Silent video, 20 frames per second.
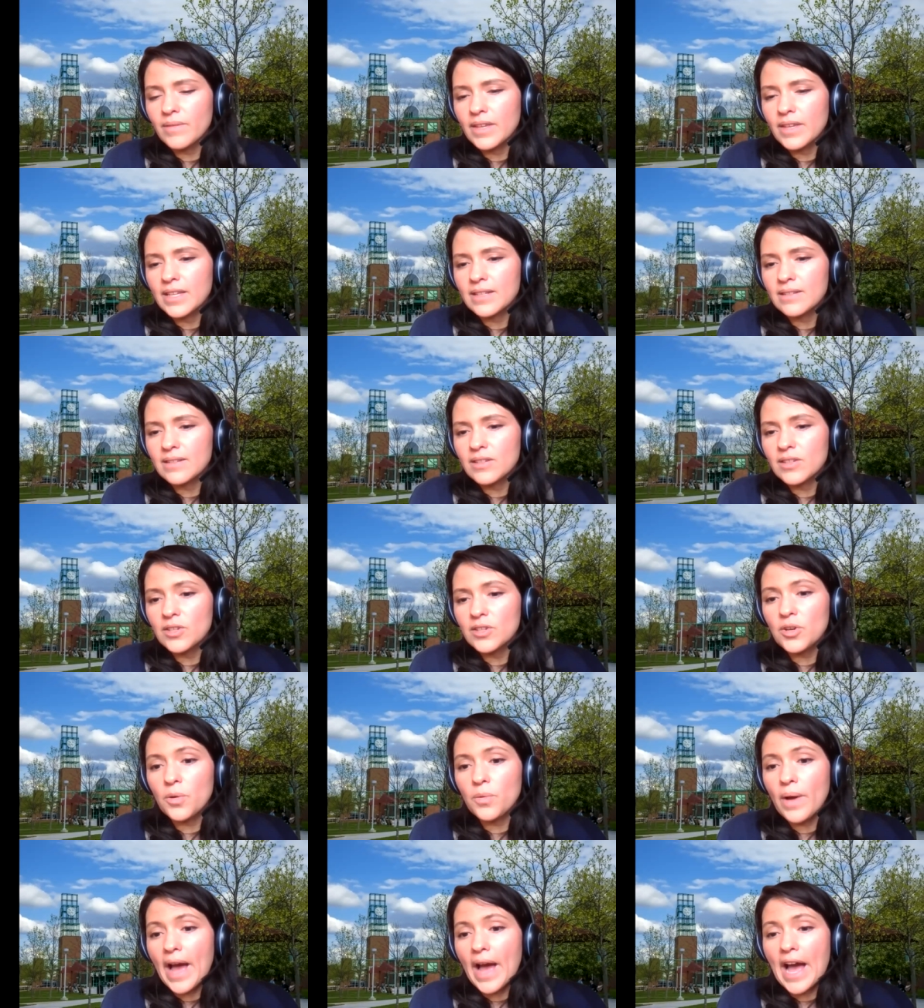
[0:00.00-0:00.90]
it, you
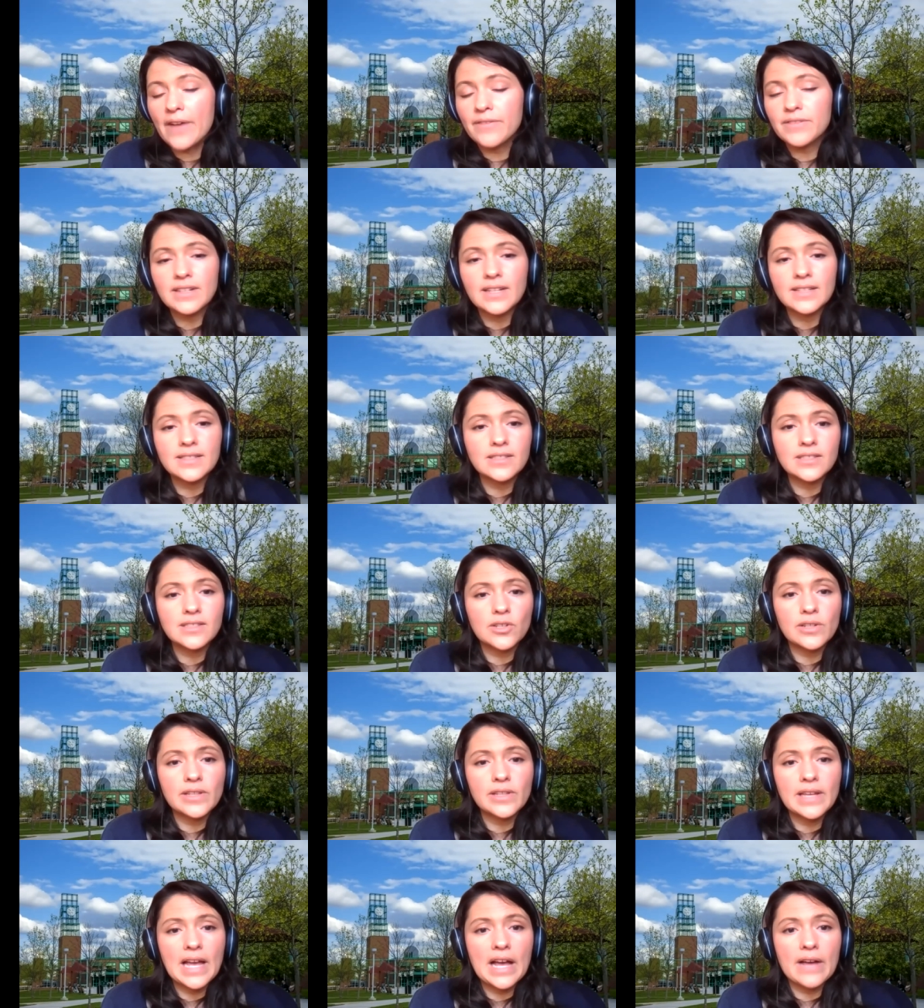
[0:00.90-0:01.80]
don't have to
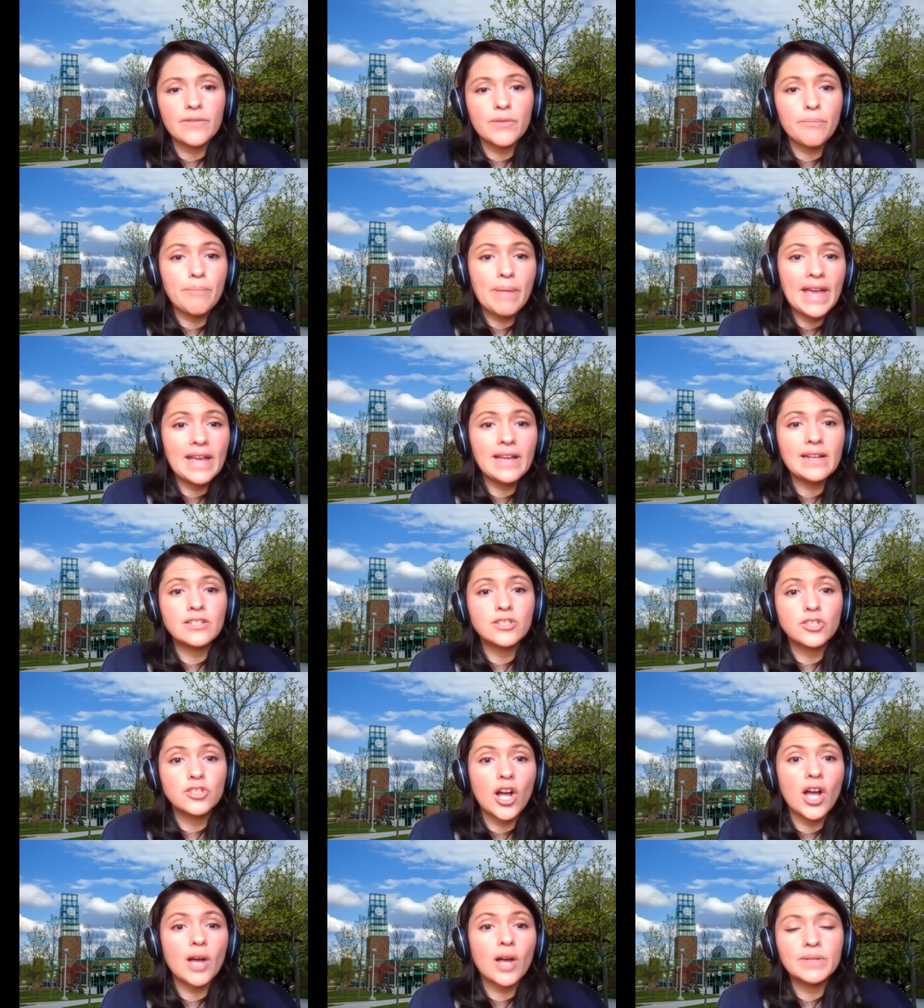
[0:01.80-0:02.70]
necessarily have a
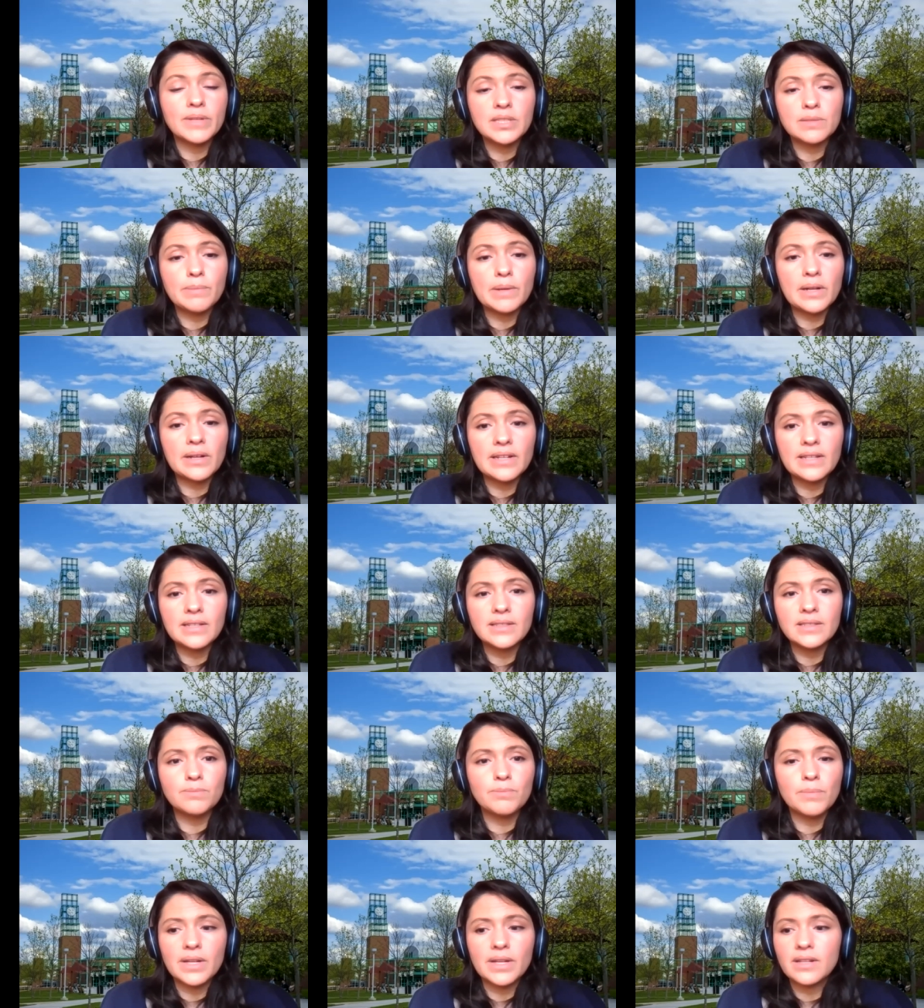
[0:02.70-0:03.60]
paid job
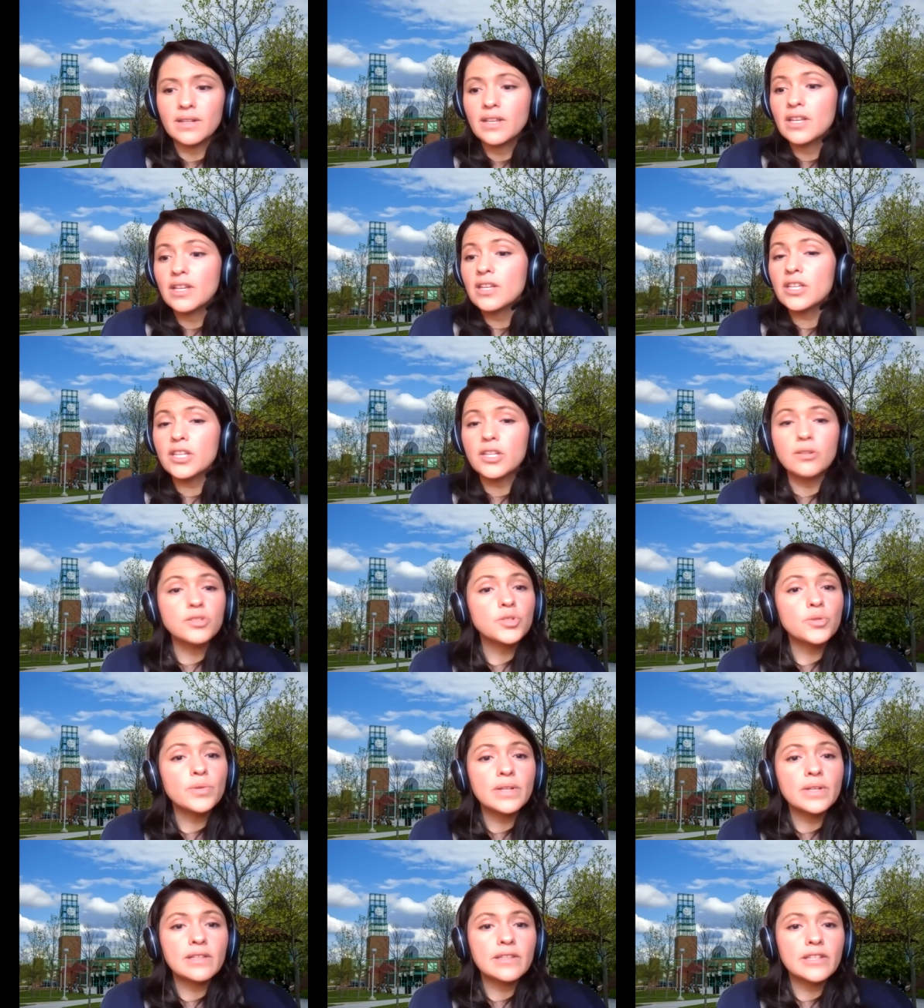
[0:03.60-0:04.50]
experience, but you know,
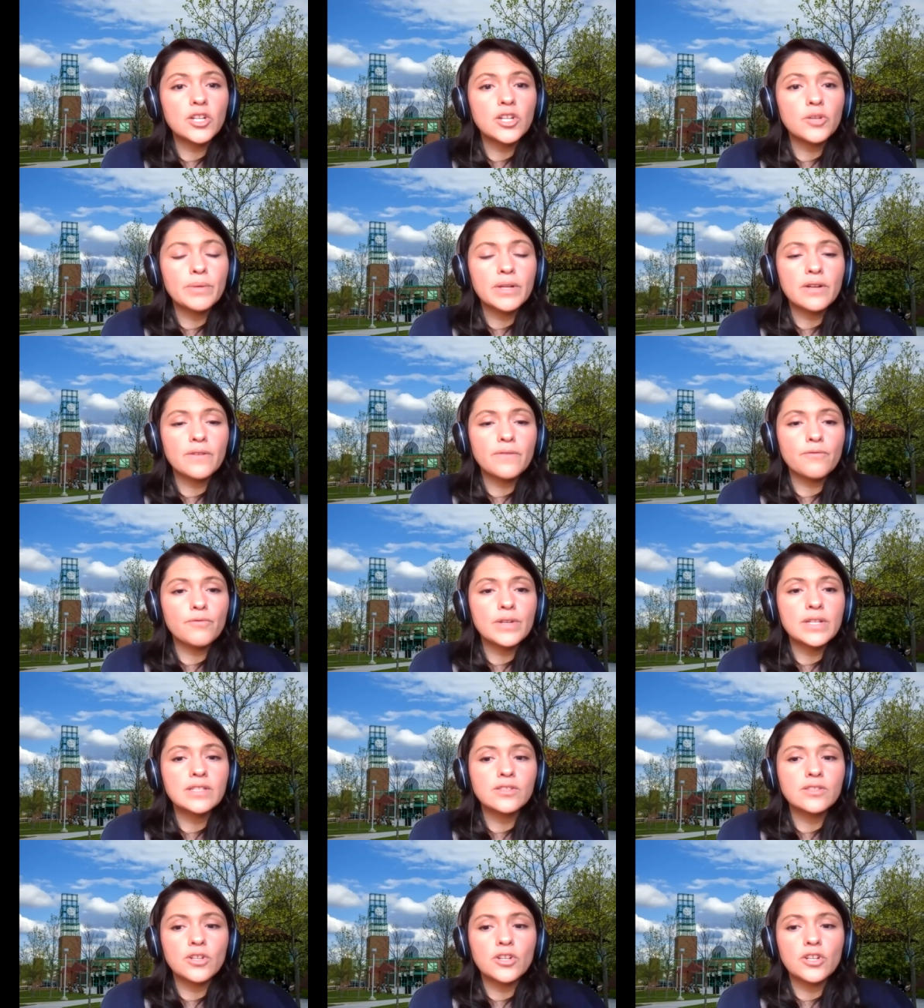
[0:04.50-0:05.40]
doing a little bit of
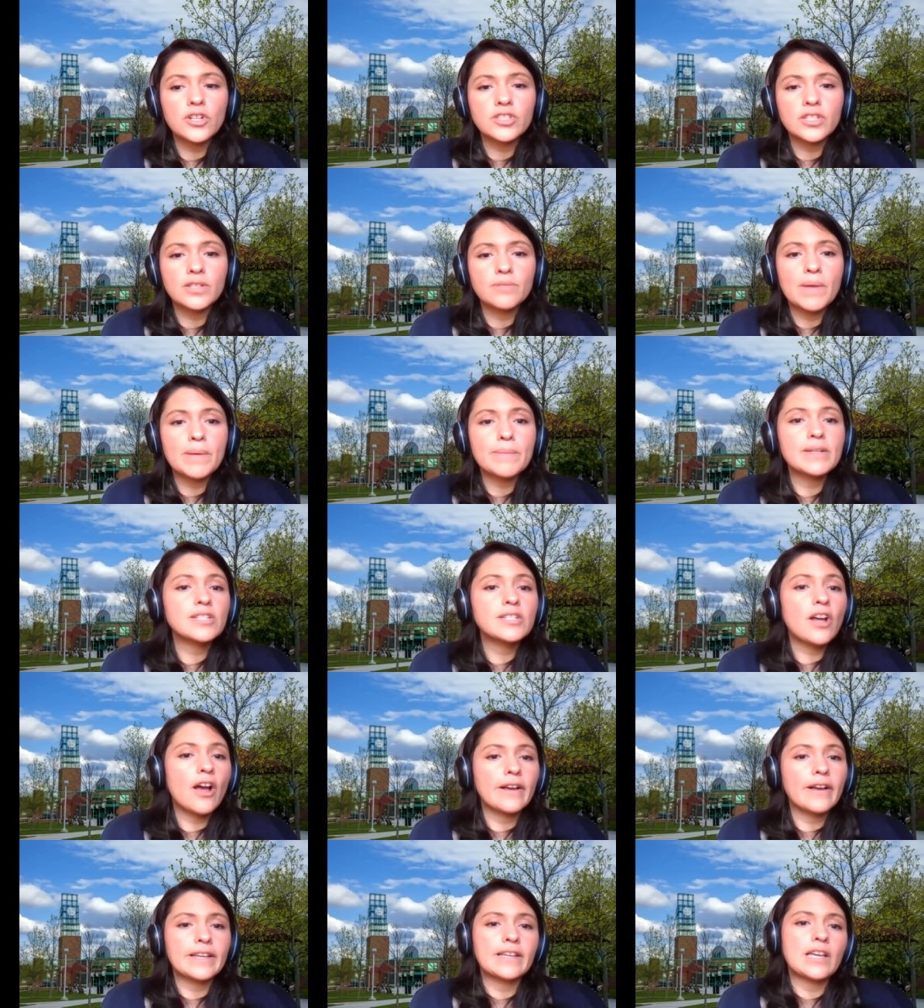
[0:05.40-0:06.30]
research and maybe
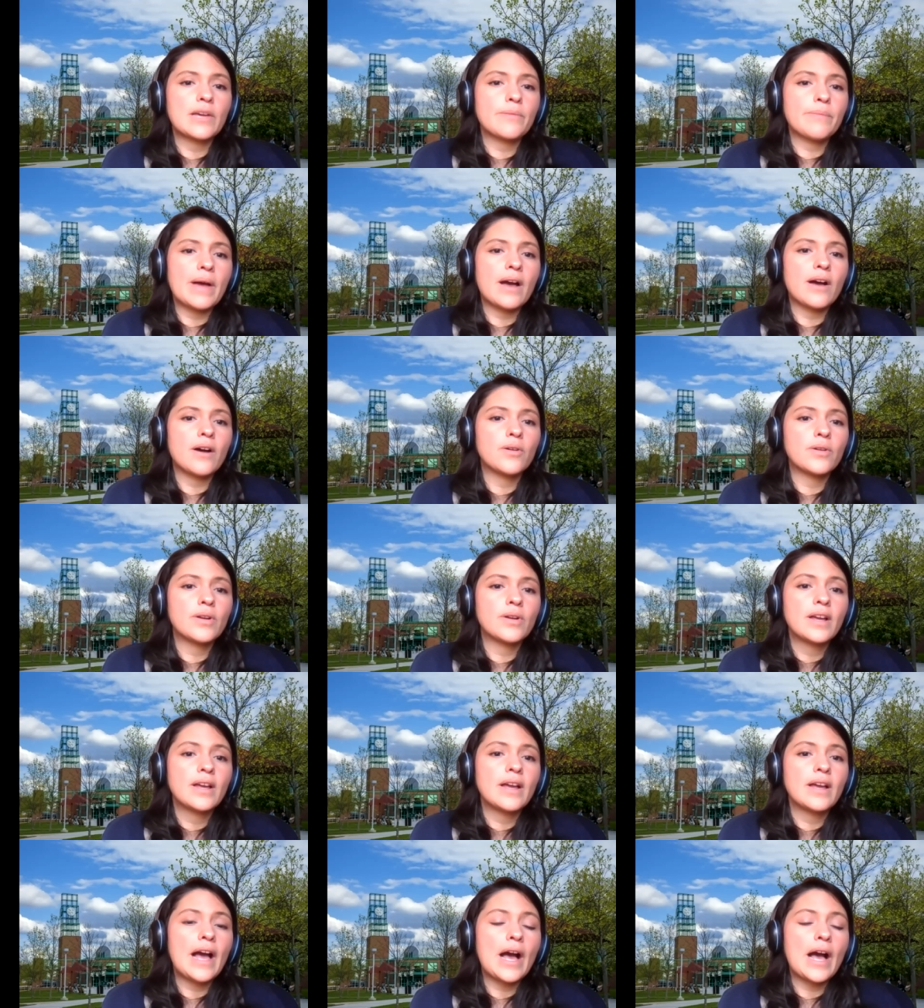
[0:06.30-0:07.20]
talking about
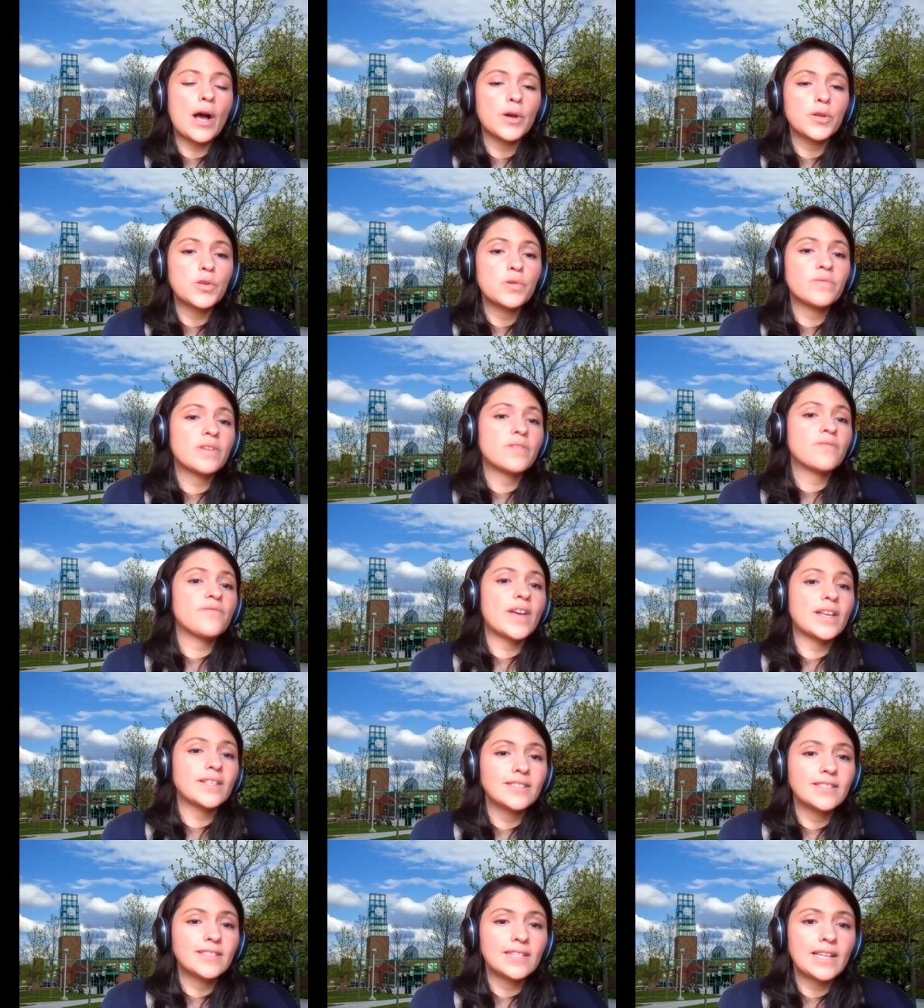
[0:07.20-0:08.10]
how you've
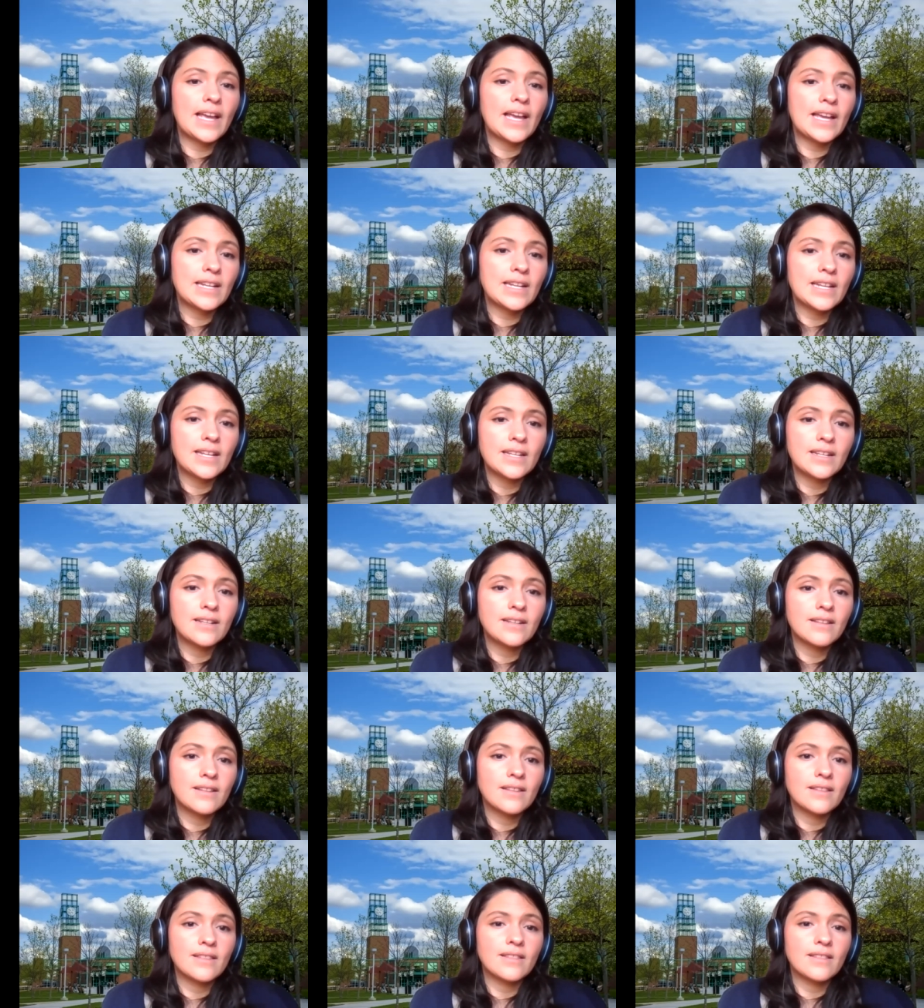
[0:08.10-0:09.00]
investigated